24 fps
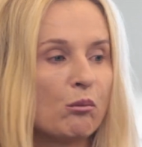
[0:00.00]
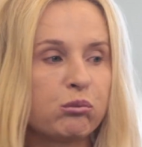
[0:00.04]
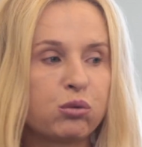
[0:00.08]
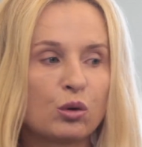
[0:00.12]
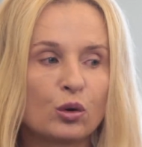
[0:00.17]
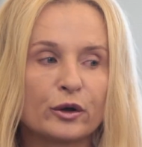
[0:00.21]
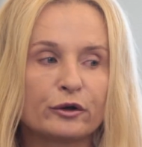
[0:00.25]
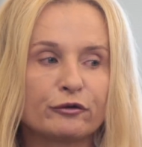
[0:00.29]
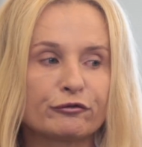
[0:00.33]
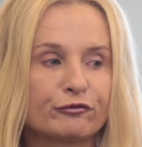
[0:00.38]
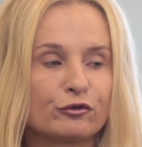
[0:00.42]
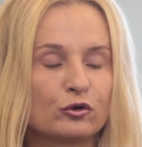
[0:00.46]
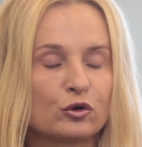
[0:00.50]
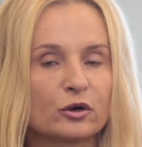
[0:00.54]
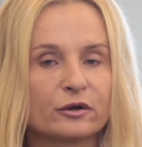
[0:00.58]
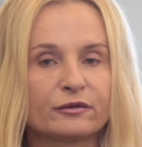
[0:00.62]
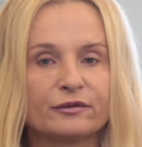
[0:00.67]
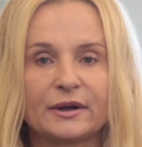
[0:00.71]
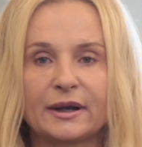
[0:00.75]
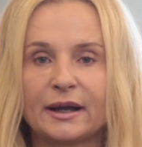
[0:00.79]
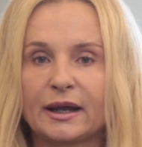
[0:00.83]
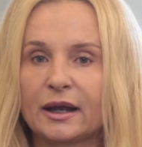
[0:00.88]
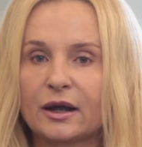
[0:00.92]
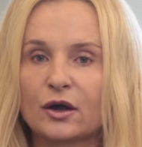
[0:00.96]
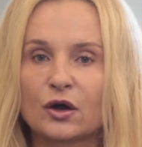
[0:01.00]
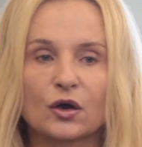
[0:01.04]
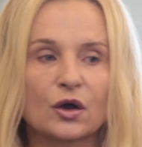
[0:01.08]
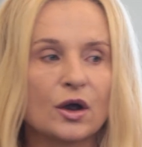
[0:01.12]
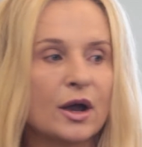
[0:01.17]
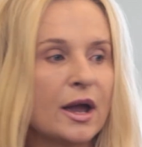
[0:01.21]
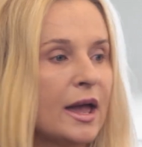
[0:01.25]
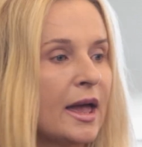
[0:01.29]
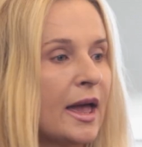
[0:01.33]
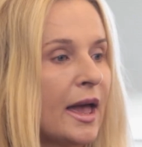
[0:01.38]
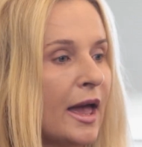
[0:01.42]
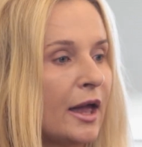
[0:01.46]
0.4 of an
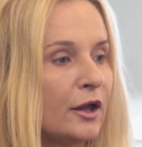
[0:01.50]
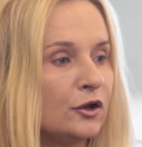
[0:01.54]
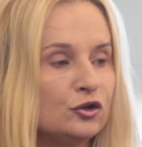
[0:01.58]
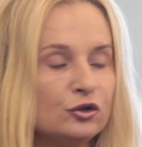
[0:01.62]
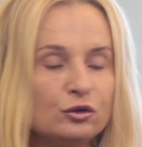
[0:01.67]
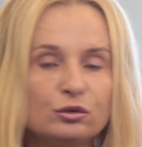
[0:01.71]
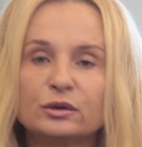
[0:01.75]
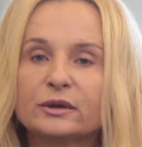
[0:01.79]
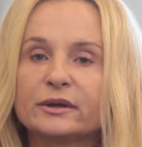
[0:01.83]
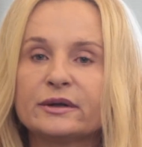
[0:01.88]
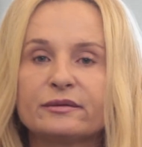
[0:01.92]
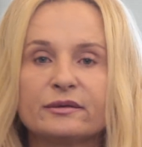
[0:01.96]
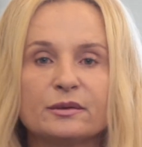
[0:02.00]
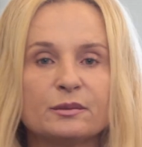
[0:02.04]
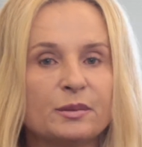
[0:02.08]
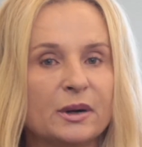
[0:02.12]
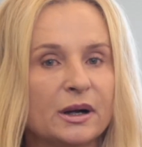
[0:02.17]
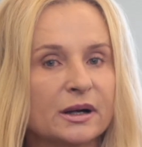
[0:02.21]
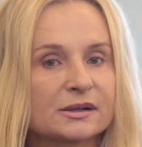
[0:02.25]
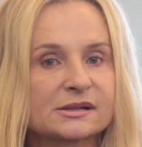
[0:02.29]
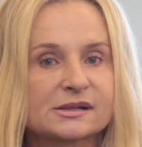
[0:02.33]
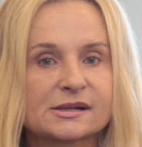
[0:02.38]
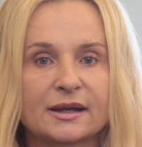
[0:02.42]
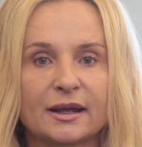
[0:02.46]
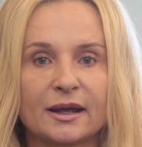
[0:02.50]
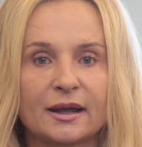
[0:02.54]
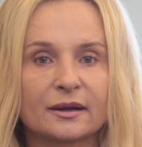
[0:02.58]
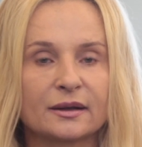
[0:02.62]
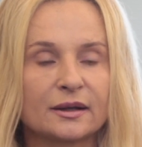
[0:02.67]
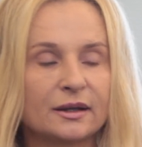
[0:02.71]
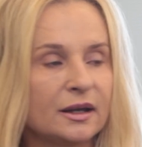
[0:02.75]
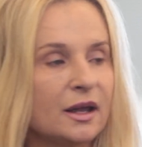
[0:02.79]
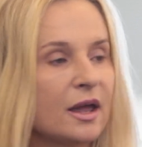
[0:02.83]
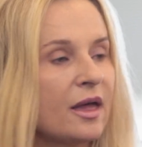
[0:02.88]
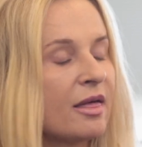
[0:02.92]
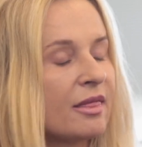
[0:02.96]
acre, and you live in Bucks
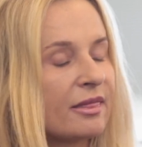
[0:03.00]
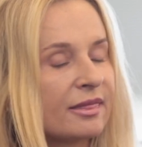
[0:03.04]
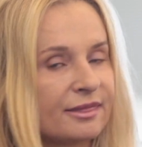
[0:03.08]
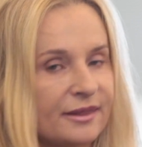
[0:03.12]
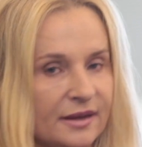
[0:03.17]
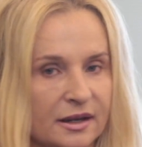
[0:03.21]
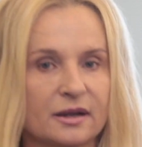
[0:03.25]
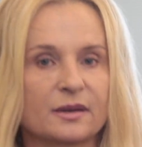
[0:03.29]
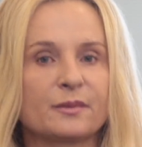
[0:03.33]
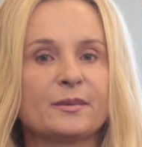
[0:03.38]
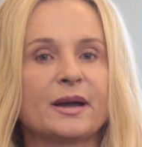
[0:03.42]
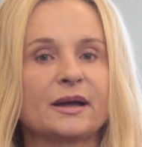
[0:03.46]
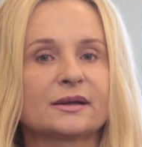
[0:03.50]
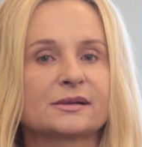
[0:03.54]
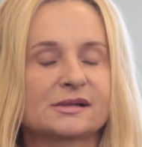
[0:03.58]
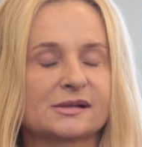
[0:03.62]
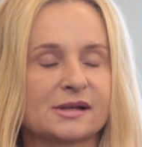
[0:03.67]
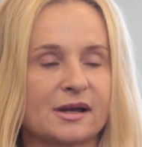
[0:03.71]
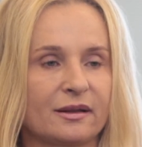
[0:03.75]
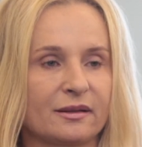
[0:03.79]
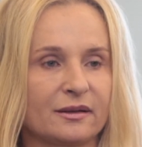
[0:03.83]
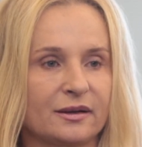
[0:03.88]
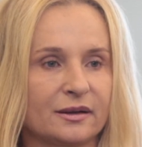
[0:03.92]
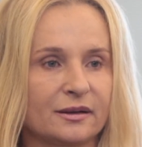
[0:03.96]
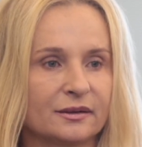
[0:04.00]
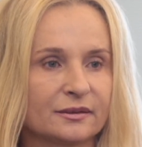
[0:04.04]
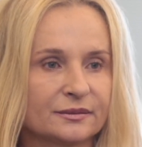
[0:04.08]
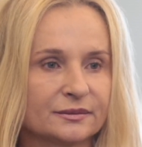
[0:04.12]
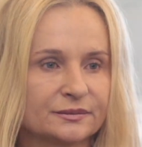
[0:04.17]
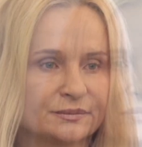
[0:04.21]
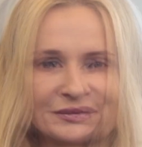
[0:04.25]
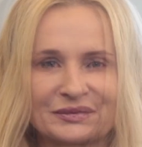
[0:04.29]
County, think about selling.